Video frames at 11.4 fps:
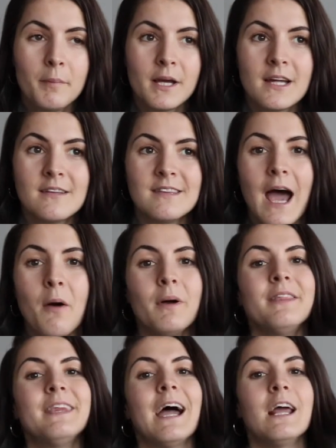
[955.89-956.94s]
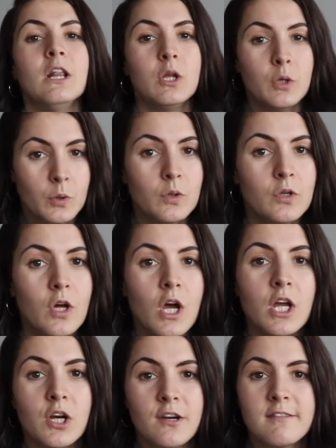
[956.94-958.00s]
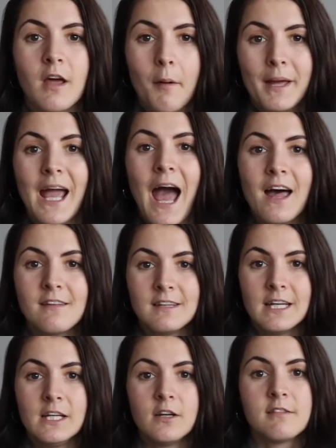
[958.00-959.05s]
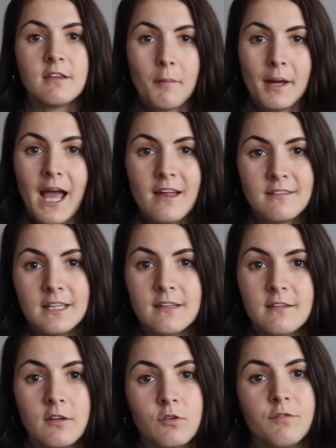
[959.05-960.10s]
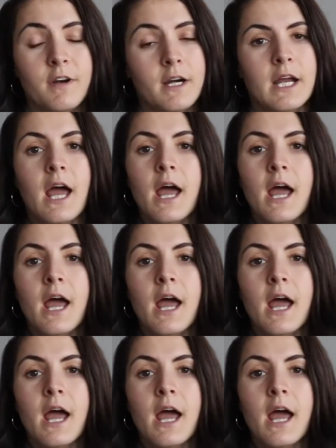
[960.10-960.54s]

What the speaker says: because that will dilute your stomach acid, and your stomach acid is also very